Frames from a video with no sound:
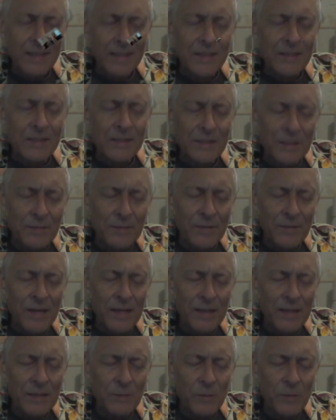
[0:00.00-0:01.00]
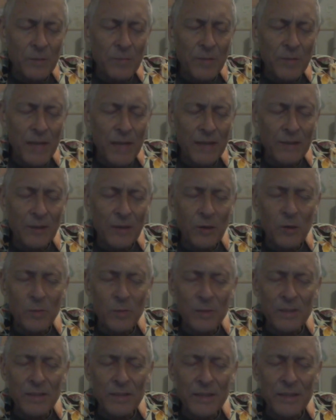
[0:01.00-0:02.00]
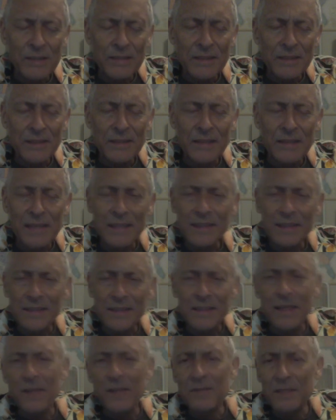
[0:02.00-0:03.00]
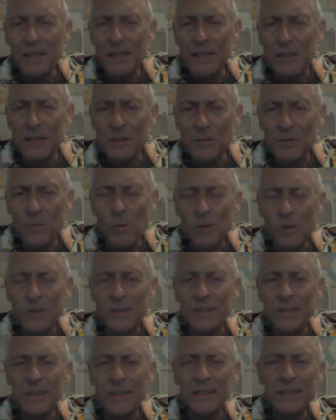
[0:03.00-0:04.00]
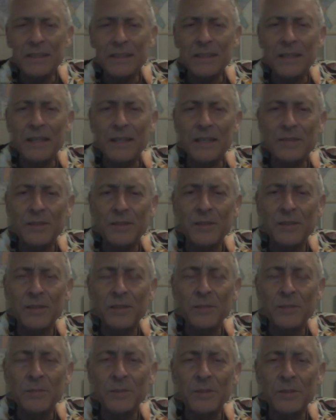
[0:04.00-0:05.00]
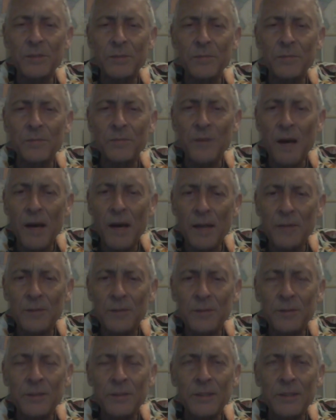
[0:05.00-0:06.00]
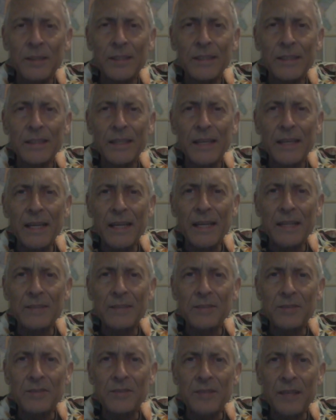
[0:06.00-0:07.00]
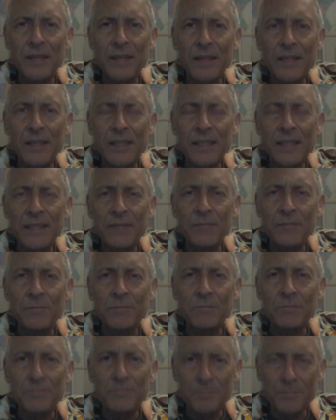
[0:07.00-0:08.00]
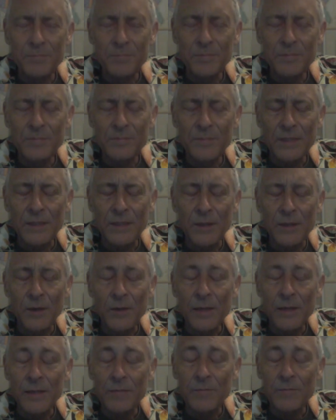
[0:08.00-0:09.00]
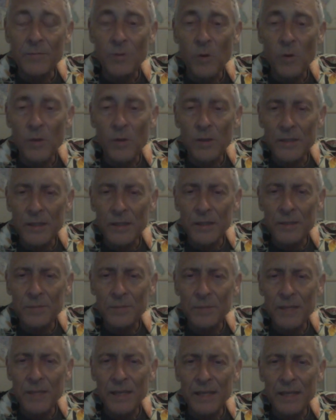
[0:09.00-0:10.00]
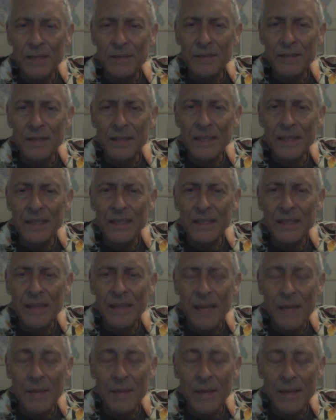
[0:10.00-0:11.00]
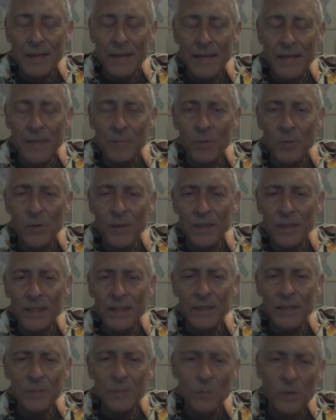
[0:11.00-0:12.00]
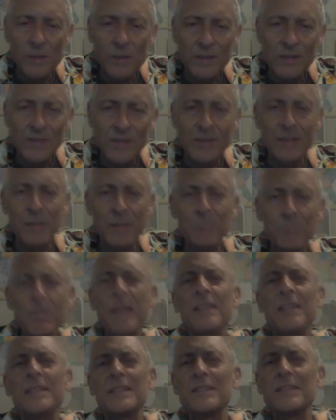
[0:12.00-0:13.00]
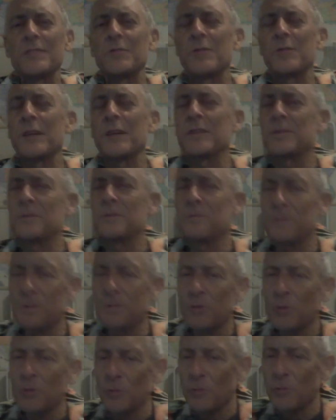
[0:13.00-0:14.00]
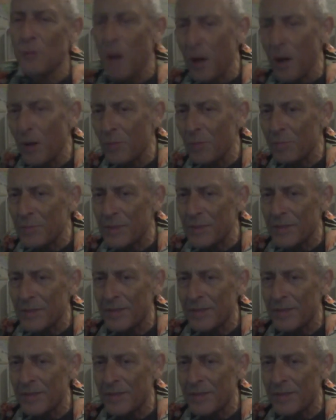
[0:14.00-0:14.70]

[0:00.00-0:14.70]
She finally went back home in 1997, age 14, to live with her father, and he had, in Florida, and he, at that point, he was the maintenance director for Trump's